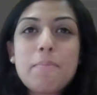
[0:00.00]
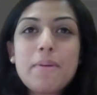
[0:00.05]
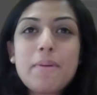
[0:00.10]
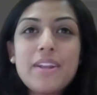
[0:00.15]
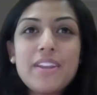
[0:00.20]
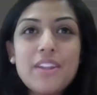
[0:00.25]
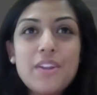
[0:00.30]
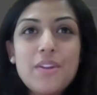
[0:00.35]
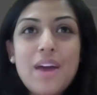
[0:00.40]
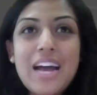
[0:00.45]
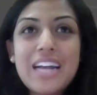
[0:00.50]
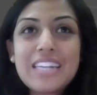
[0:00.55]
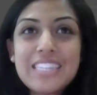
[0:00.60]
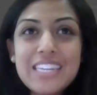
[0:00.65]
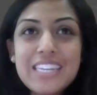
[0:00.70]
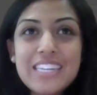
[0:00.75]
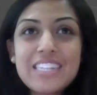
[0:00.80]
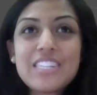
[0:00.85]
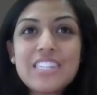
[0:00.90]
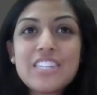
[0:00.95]
But as
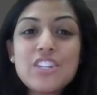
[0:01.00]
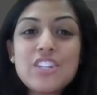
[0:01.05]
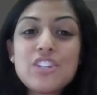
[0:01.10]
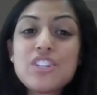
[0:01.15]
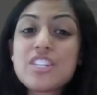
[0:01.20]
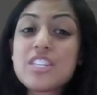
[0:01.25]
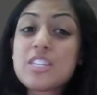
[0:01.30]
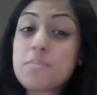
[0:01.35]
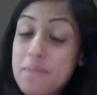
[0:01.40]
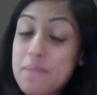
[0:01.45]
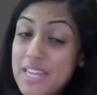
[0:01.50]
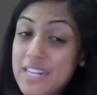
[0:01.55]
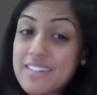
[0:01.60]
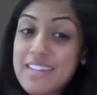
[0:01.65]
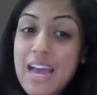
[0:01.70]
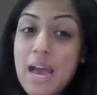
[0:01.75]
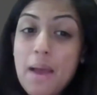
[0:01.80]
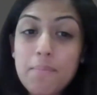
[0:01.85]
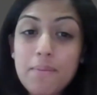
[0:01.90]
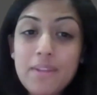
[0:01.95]
they continued to speak to
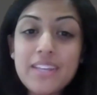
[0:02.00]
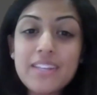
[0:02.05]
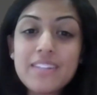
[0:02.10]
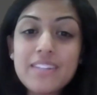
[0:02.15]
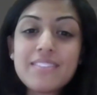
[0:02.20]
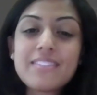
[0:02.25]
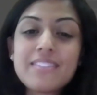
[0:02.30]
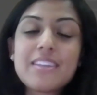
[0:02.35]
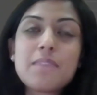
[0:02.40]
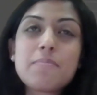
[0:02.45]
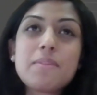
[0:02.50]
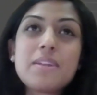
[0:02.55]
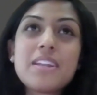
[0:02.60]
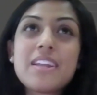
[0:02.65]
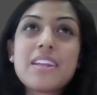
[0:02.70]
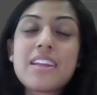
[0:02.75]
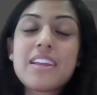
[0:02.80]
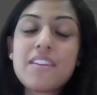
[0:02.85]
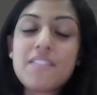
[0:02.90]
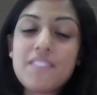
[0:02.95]
applicants, Kim and
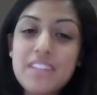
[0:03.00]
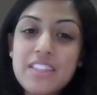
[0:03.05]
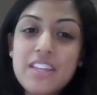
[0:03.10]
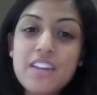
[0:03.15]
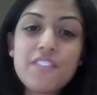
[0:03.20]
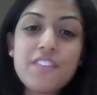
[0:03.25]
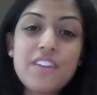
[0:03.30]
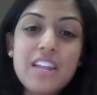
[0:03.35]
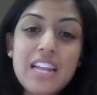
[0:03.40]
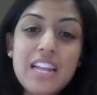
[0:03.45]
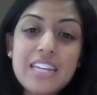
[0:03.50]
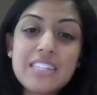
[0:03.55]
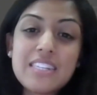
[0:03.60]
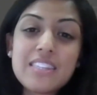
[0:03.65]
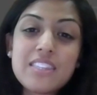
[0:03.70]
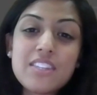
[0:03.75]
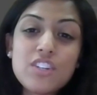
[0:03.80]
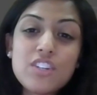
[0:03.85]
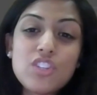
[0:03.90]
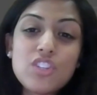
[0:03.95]
Kavita realized
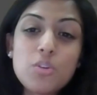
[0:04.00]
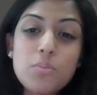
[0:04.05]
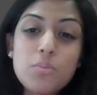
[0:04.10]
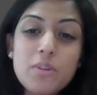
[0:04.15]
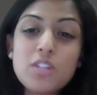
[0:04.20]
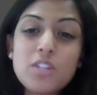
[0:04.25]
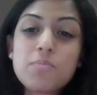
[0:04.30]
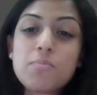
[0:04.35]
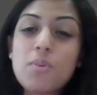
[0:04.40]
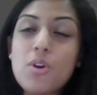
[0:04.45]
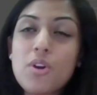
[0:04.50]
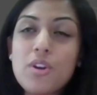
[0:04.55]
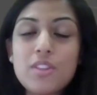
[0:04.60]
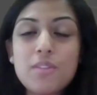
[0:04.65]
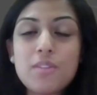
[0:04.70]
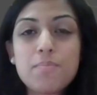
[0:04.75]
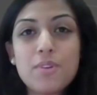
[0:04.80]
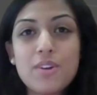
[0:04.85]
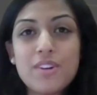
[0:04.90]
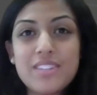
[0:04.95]
that there's so much more in
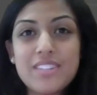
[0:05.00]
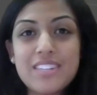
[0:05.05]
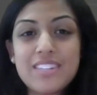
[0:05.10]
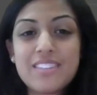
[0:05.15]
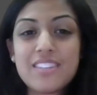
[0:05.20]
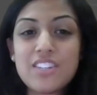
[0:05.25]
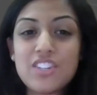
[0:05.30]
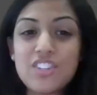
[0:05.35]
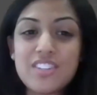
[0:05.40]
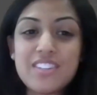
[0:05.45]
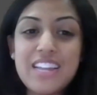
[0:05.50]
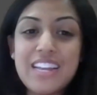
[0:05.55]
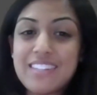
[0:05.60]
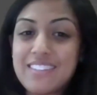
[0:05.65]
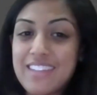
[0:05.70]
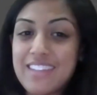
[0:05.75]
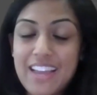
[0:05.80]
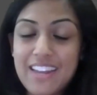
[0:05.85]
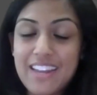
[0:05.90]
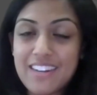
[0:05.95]
the process than just
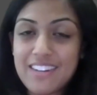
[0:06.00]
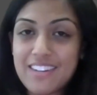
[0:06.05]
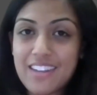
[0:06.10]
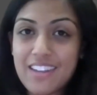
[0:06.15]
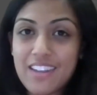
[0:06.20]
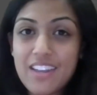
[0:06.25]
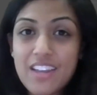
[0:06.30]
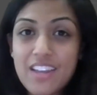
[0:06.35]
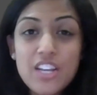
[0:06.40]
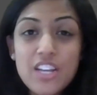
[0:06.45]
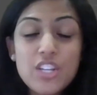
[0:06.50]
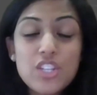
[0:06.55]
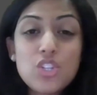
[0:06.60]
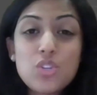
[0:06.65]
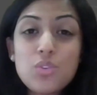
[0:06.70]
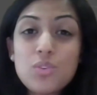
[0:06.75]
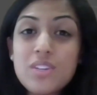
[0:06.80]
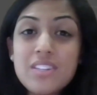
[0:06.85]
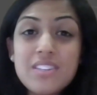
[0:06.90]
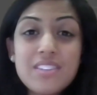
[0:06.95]
essay editing.
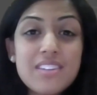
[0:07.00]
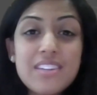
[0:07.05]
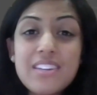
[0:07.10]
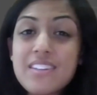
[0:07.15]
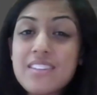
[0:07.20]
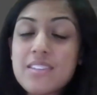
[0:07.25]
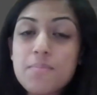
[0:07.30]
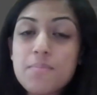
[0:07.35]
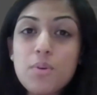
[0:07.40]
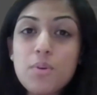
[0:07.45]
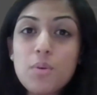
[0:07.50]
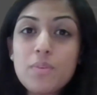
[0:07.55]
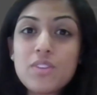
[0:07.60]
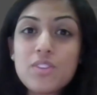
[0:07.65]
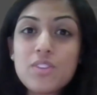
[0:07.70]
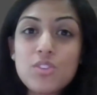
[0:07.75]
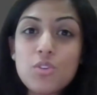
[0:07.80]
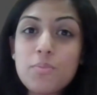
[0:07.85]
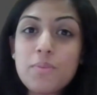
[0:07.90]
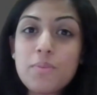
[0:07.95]
Students needed support with
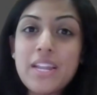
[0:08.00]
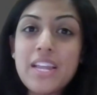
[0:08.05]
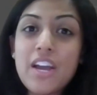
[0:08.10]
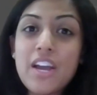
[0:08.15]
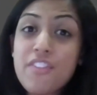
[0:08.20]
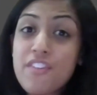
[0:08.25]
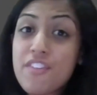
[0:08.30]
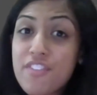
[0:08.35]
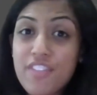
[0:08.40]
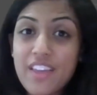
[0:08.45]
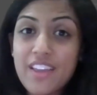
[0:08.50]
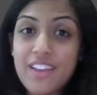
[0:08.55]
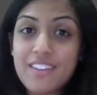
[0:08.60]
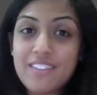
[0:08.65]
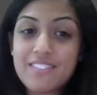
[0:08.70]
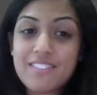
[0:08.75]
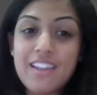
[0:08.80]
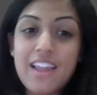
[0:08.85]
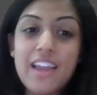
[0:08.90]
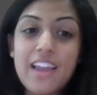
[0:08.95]
so many other
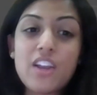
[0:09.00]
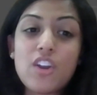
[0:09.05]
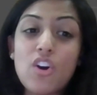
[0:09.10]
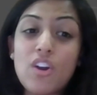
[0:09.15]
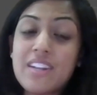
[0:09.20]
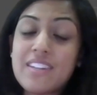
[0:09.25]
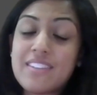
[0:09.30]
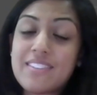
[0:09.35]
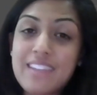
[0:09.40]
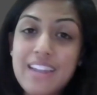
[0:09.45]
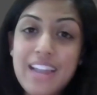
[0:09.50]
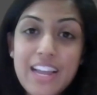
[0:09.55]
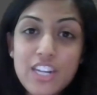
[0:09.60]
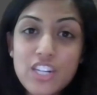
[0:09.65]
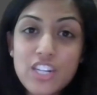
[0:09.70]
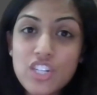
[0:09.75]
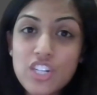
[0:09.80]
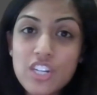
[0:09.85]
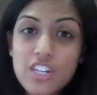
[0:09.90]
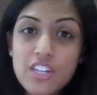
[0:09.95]
things like college
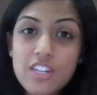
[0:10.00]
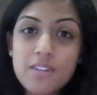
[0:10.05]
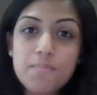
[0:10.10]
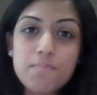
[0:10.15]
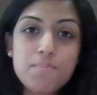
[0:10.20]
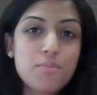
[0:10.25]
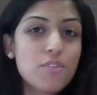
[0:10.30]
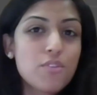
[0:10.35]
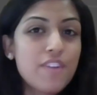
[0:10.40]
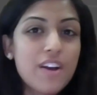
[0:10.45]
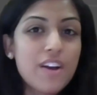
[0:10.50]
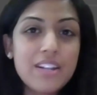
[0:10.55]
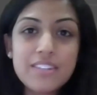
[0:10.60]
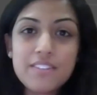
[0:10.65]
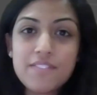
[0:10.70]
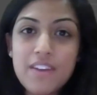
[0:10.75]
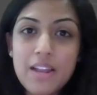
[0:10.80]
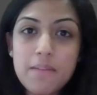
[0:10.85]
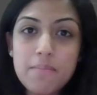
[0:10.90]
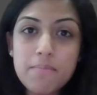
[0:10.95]
selection, profile
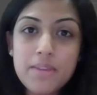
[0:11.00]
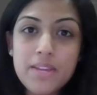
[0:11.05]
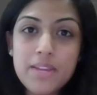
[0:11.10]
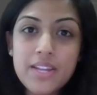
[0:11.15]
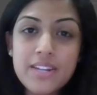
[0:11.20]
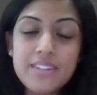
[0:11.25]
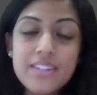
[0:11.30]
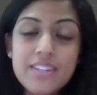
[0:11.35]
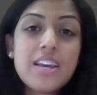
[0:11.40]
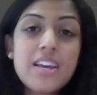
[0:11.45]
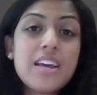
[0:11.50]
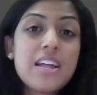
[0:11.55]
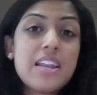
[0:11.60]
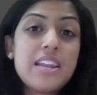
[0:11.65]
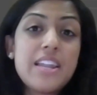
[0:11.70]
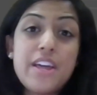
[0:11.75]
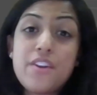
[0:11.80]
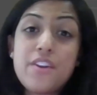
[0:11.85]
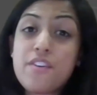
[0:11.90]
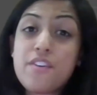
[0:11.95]
development,
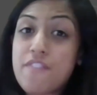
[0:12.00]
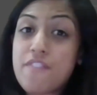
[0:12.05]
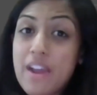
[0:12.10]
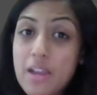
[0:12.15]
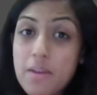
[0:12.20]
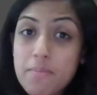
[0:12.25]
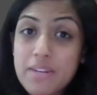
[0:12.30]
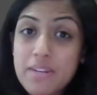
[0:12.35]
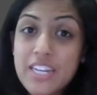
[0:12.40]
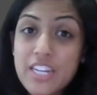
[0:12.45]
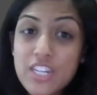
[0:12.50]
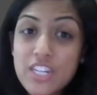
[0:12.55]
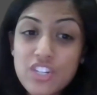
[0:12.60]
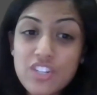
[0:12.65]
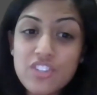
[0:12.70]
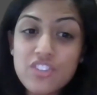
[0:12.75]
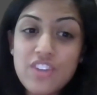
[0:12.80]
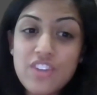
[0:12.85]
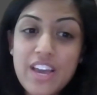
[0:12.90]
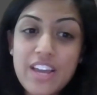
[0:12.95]
letter of
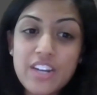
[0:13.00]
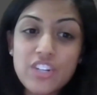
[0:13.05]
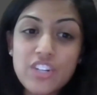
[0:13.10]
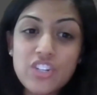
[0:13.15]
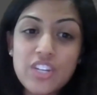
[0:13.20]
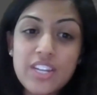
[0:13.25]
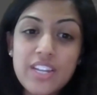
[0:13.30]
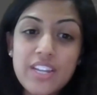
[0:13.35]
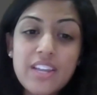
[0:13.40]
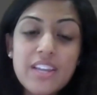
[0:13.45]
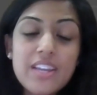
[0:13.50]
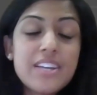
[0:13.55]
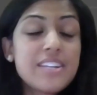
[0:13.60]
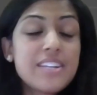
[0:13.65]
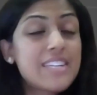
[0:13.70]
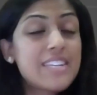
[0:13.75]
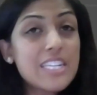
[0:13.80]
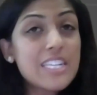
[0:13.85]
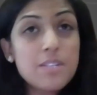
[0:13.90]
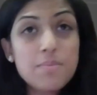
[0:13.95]
recommendation strategy,
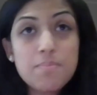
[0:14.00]
test